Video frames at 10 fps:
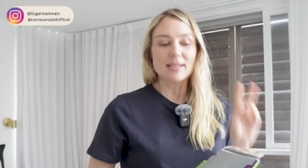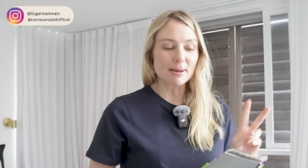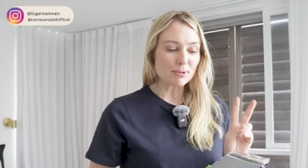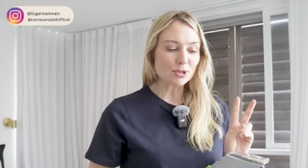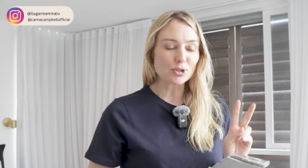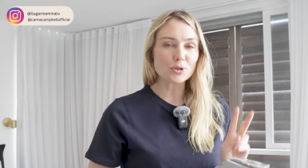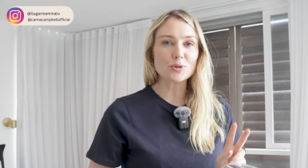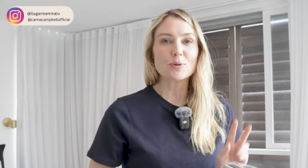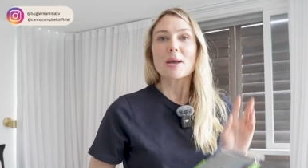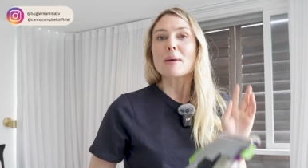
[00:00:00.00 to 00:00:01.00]
Number
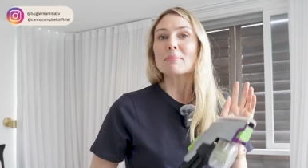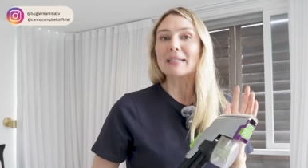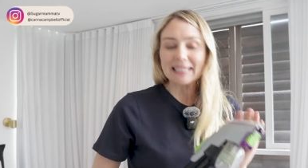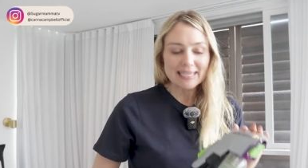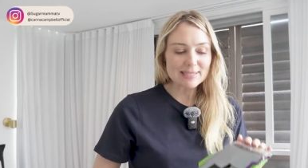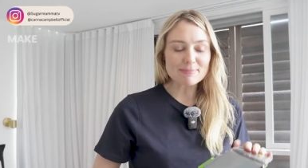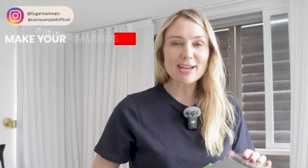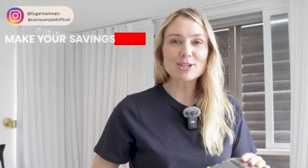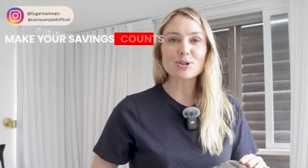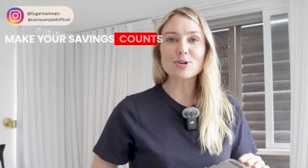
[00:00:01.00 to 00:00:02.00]
two, please
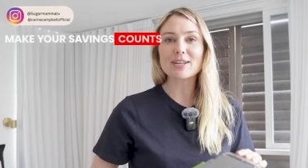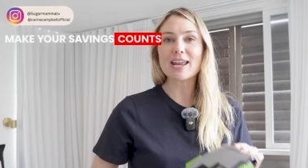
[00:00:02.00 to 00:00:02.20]
make sure